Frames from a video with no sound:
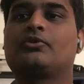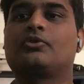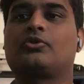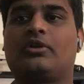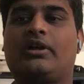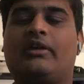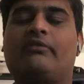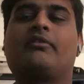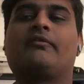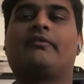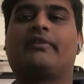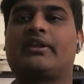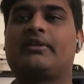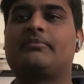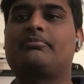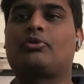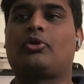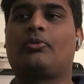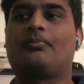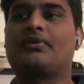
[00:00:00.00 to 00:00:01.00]
have a
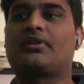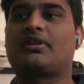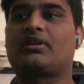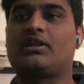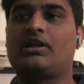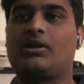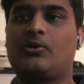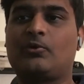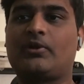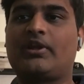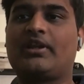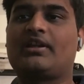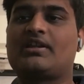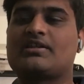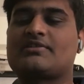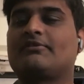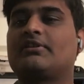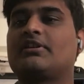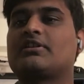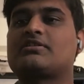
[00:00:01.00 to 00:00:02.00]
very proper
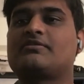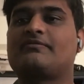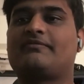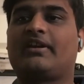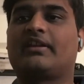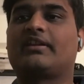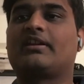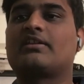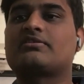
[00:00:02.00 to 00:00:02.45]
accounting as well as a